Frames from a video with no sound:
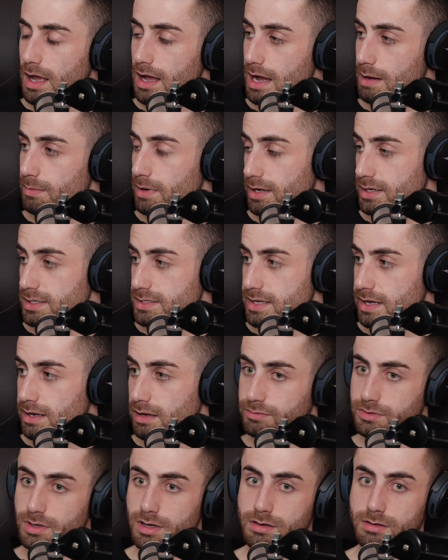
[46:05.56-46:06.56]
Am I going to say
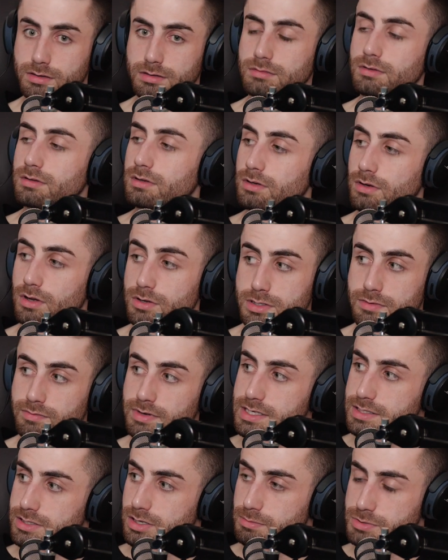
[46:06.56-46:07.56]
I've done loads of
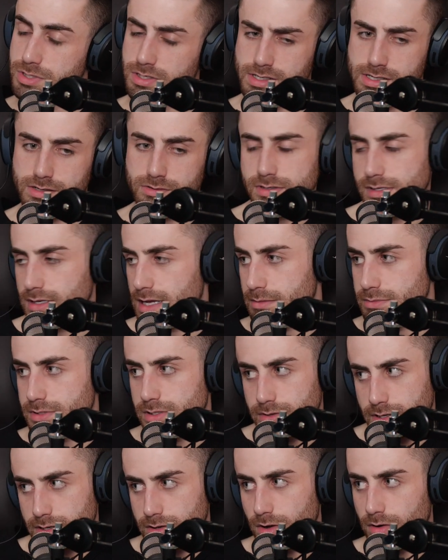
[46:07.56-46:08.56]
lease option deals?
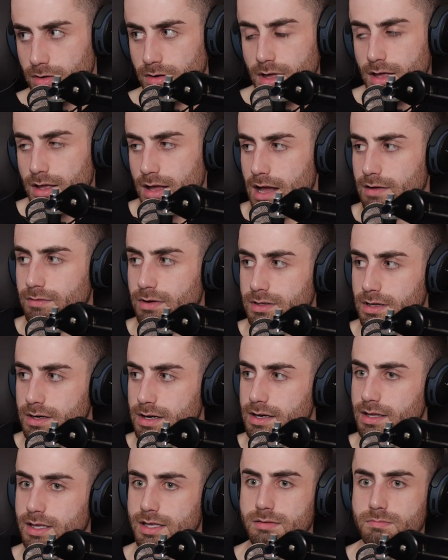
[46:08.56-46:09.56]
Absolutely not. Have I done
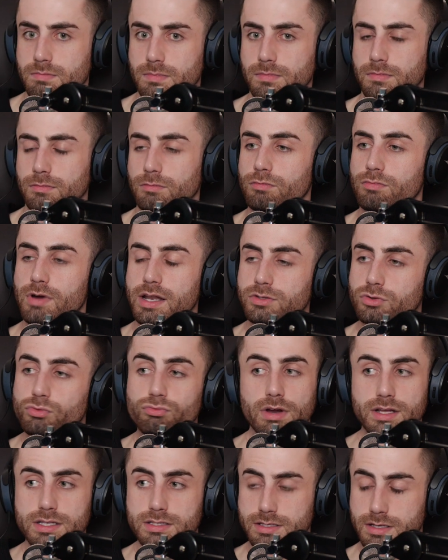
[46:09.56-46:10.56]
any
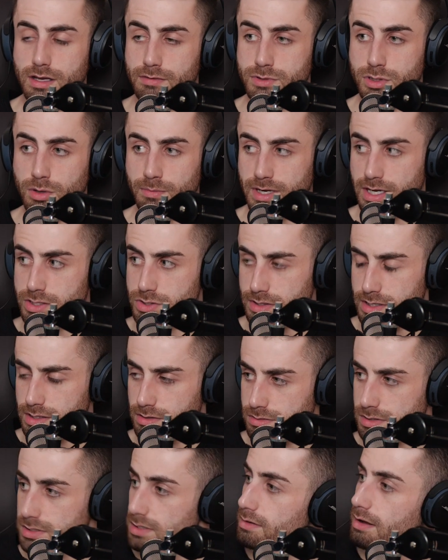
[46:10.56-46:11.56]
rent-to-rent service accommodation
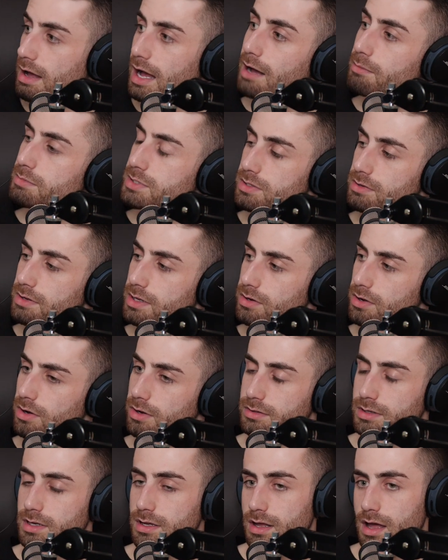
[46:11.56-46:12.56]
deals? Absolutely
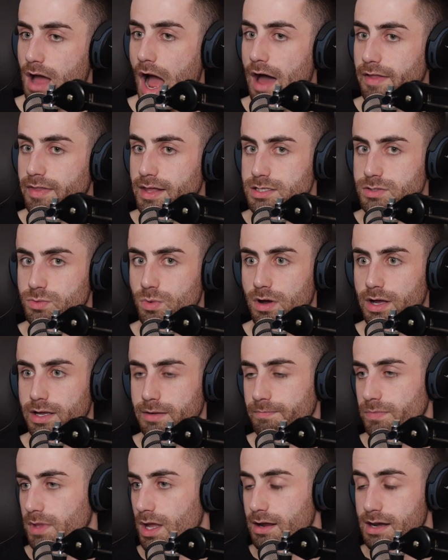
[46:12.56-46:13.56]
not. And that's why
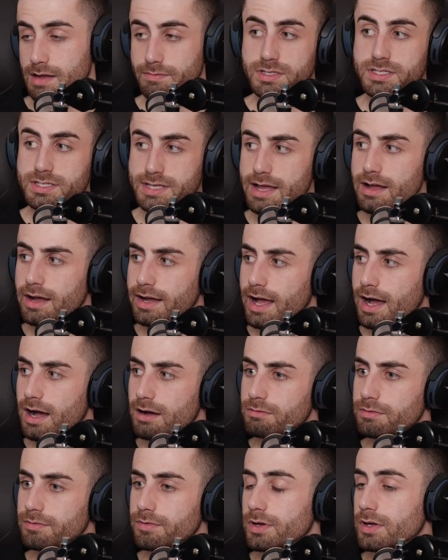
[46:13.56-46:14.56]
I never say I
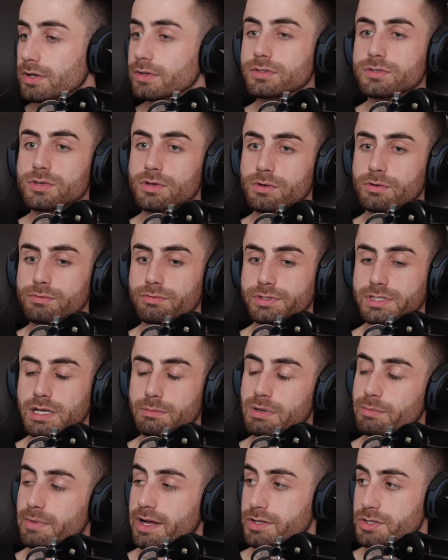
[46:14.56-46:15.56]
have. And two, for
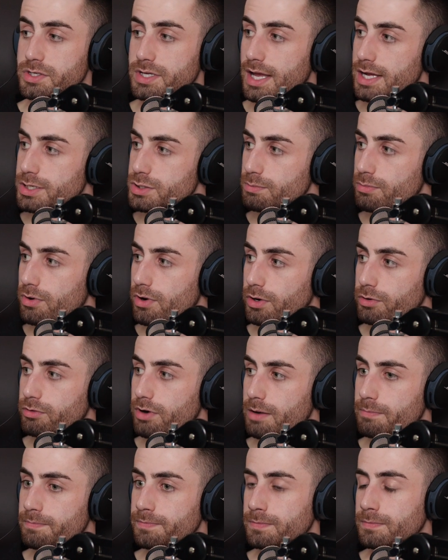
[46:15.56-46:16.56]
example, my education
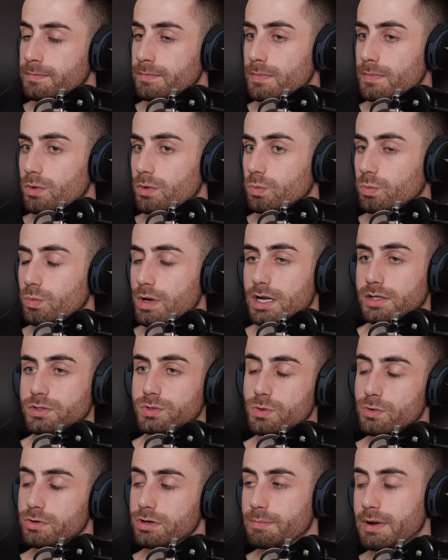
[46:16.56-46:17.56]
program, when I
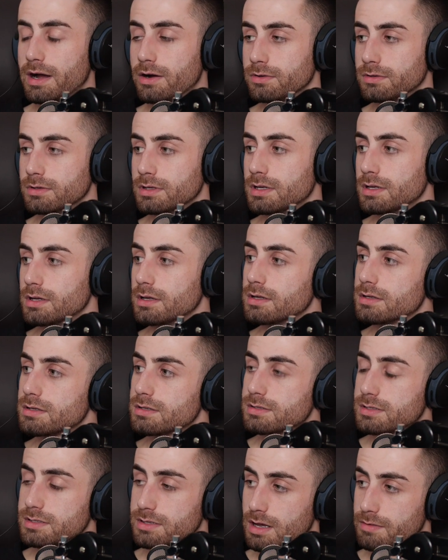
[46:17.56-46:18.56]
talk about
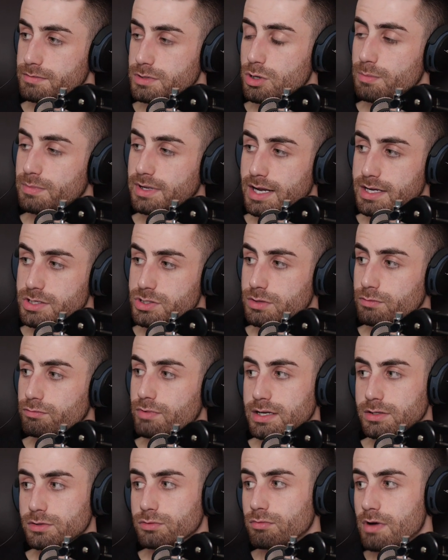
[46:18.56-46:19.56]
service accommodation,
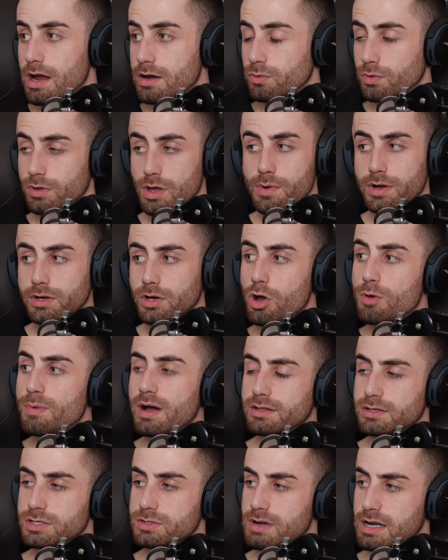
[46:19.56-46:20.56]
rent-to-rent, although I know about
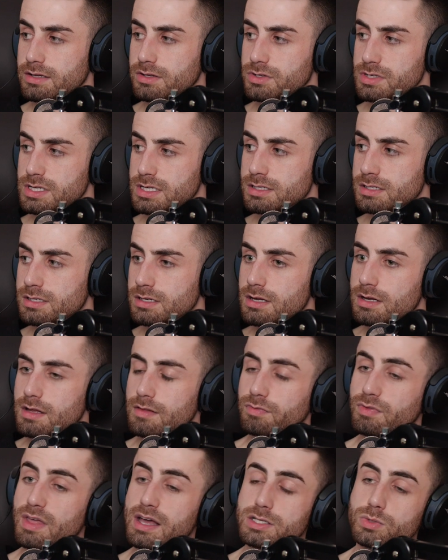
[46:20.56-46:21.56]
the strategies,
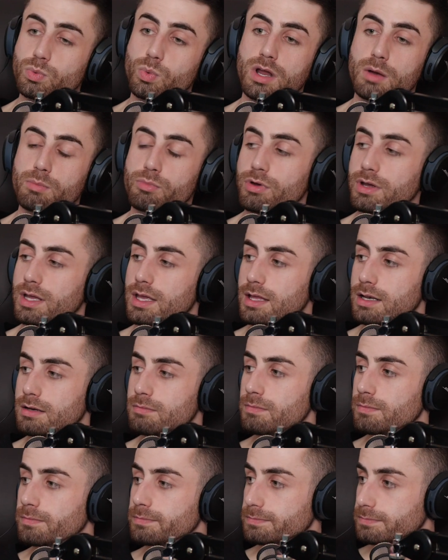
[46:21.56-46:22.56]
that's when I bring in,
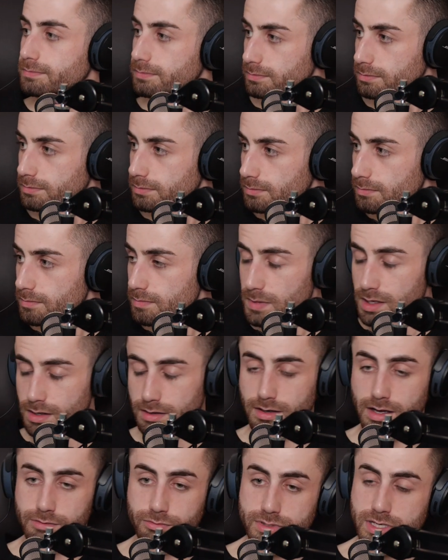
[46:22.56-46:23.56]

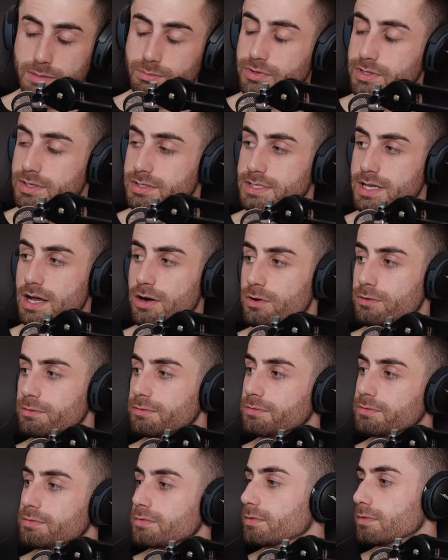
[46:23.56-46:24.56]
like, for example,
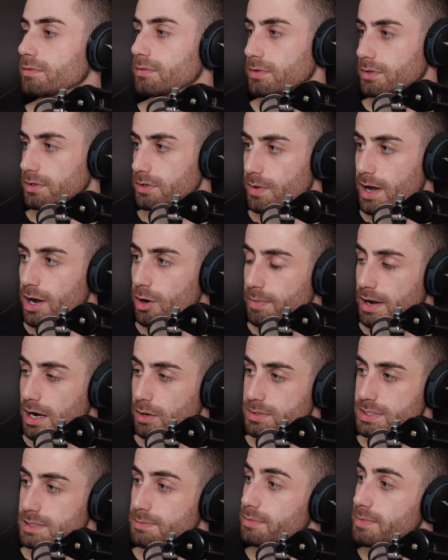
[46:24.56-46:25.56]
yourself, you help out
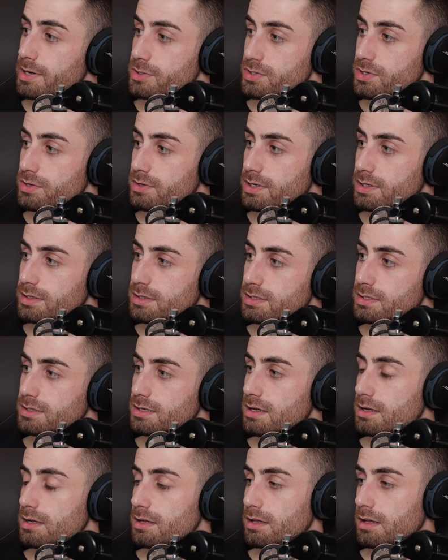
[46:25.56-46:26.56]
with some of my students.
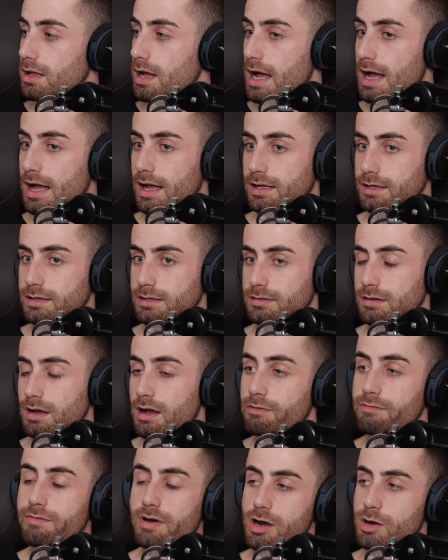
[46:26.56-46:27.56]
And I
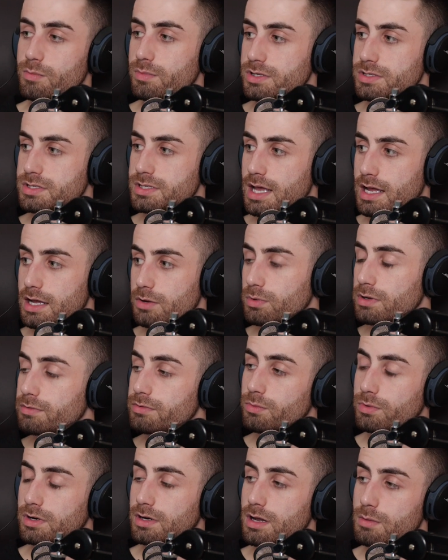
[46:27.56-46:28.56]
very much say, well, if
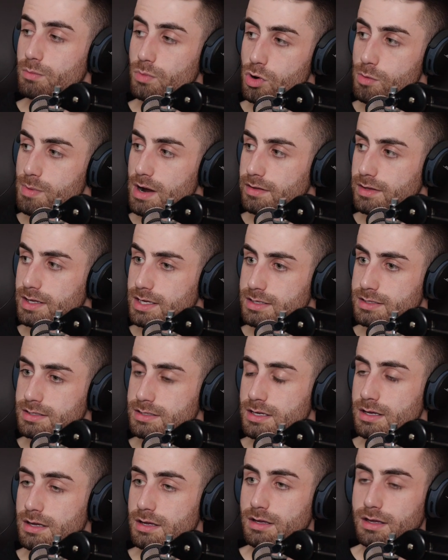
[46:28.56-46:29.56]
you want to learn more about this